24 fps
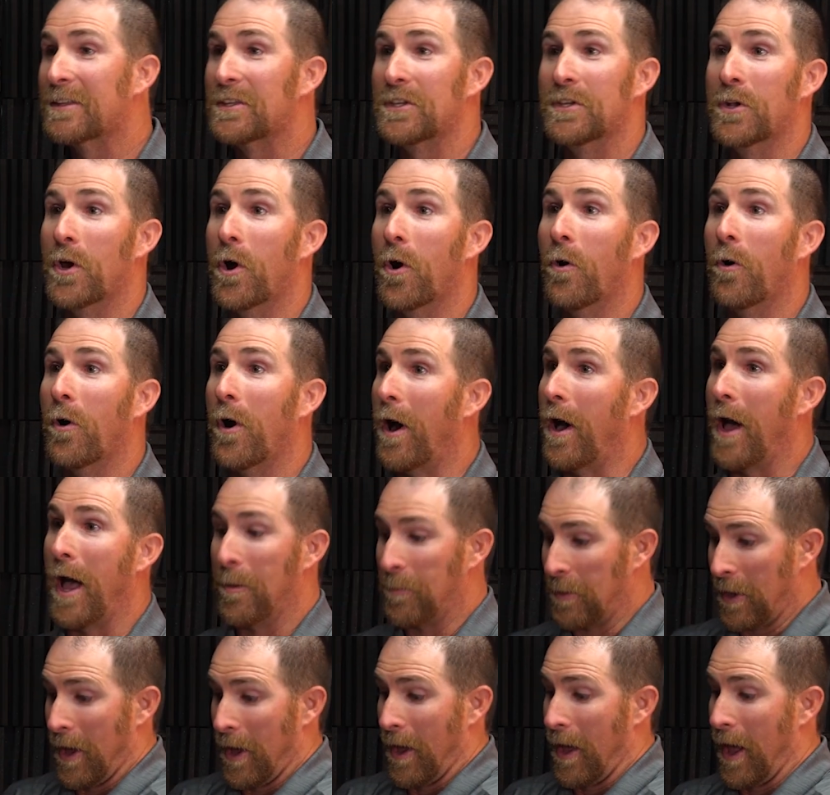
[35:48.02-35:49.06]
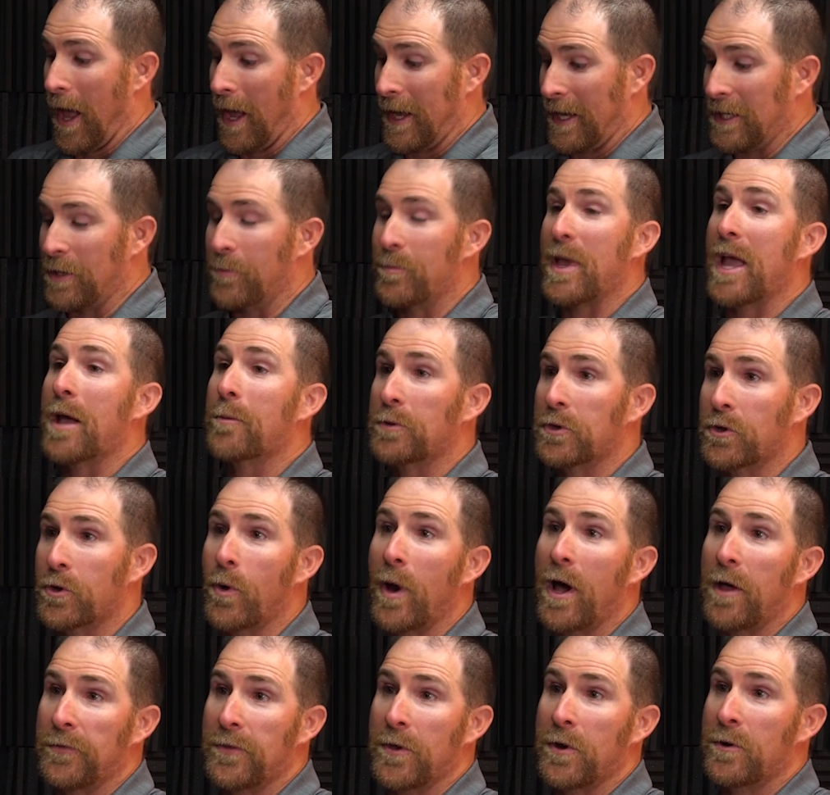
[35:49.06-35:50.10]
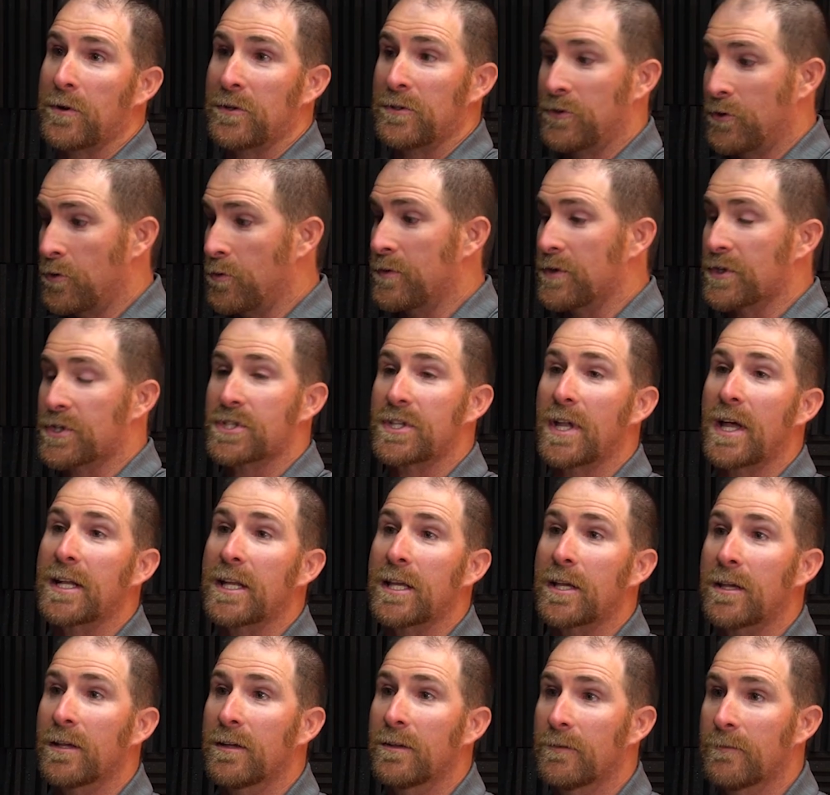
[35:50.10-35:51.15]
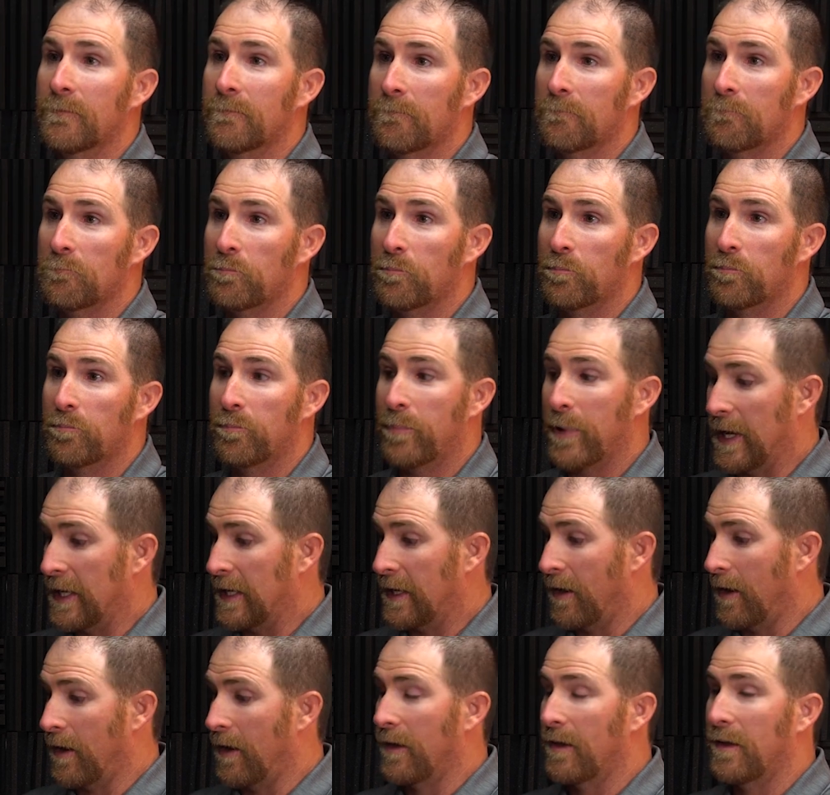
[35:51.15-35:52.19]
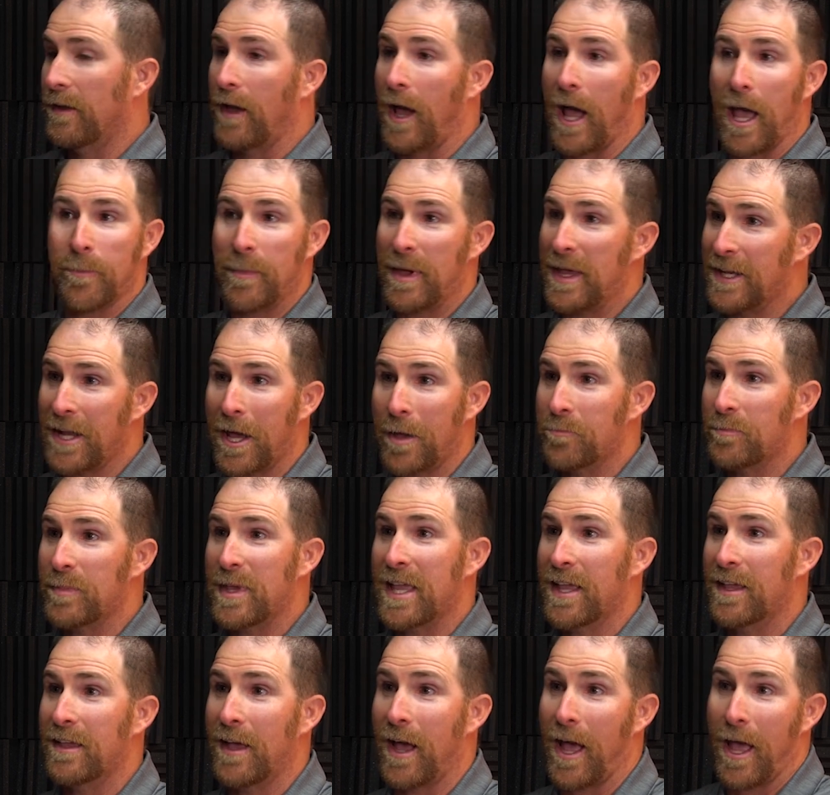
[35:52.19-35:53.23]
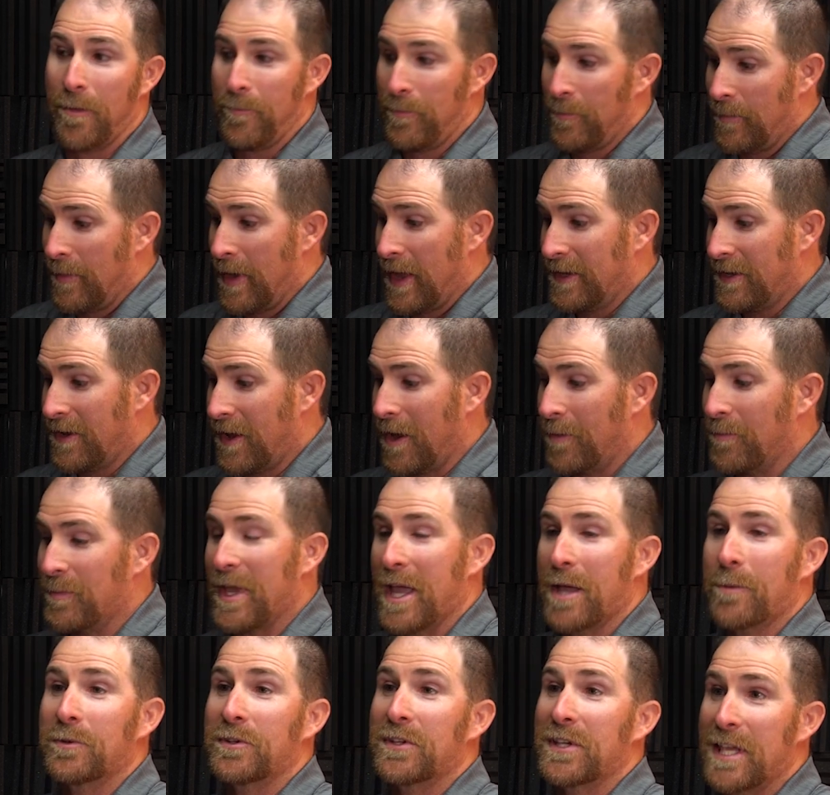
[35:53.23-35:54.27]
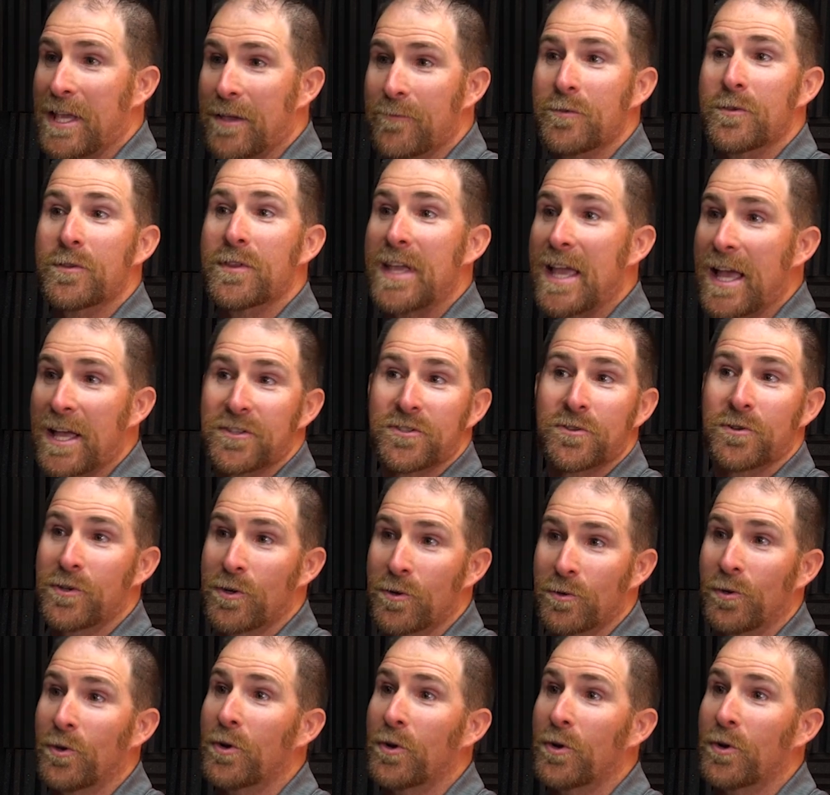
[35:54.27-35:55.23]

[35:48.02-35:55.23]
I'm going to be able to go out there and do the study, but I may not be able to give you the answer you're